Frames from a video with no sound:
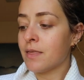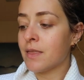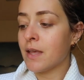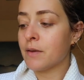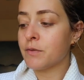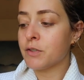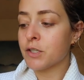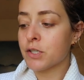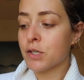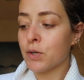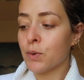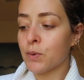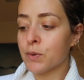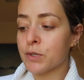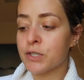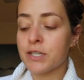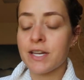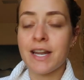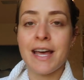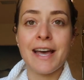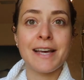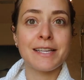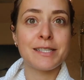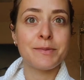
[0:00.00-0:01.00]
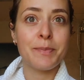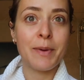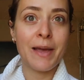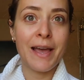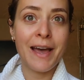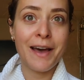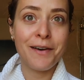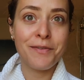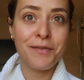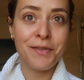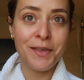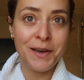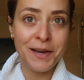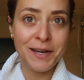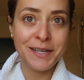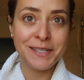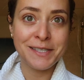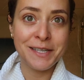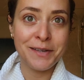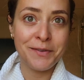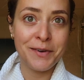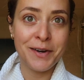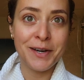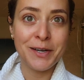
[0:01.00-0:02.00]
They've just launched an SPF
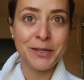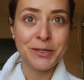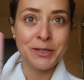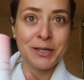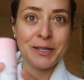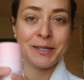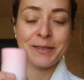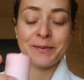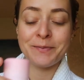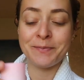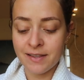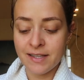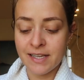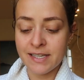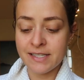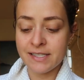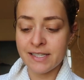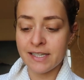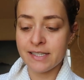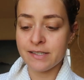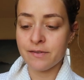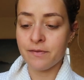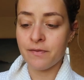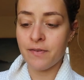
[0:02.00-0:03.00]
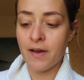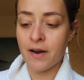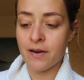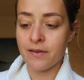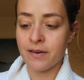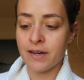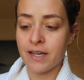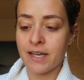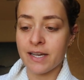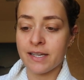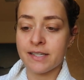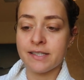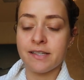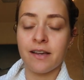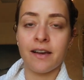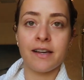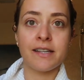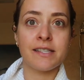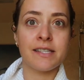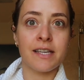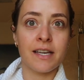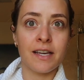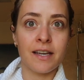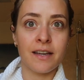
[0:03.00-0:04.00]
30 version. This is very
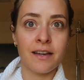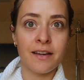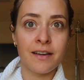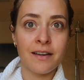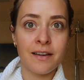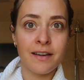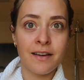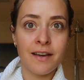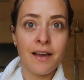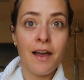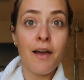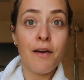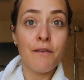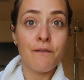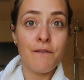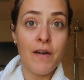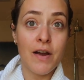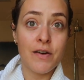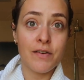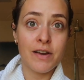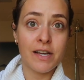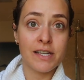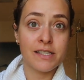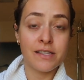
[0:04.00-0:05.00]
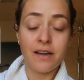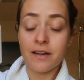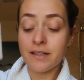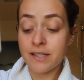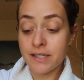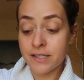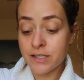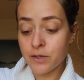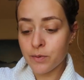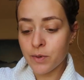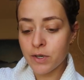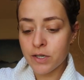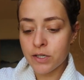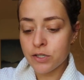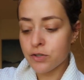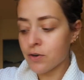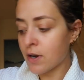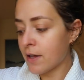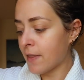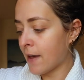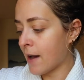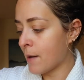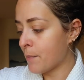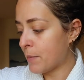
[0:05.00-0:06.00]
exciting. Very exciting. So we're gonna
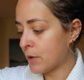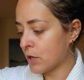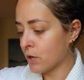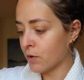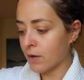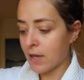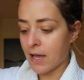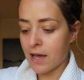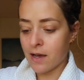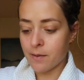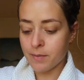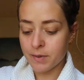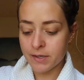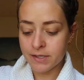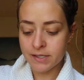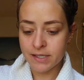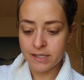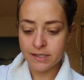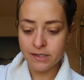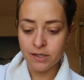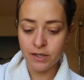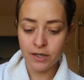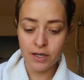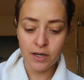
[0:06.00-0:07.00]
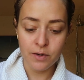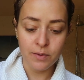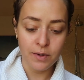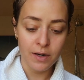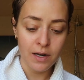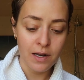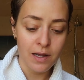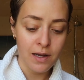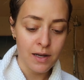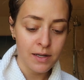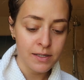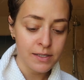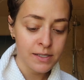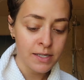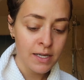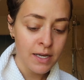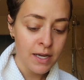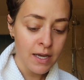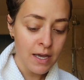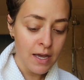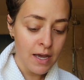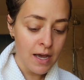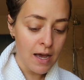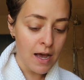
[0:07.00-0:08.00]
try that, but not yet, because that's gonna go on last.
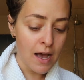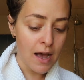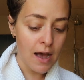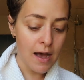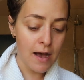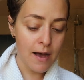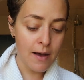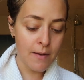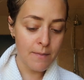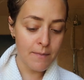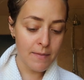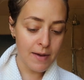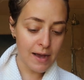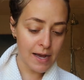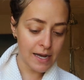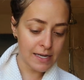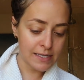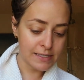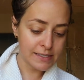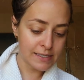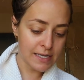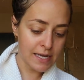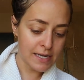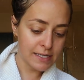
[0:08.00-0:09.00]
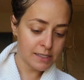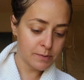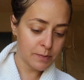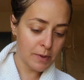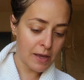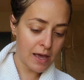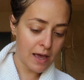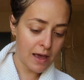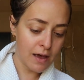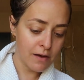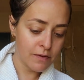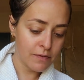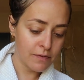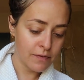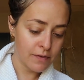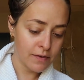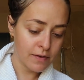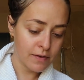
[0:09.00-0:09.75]
As SPF.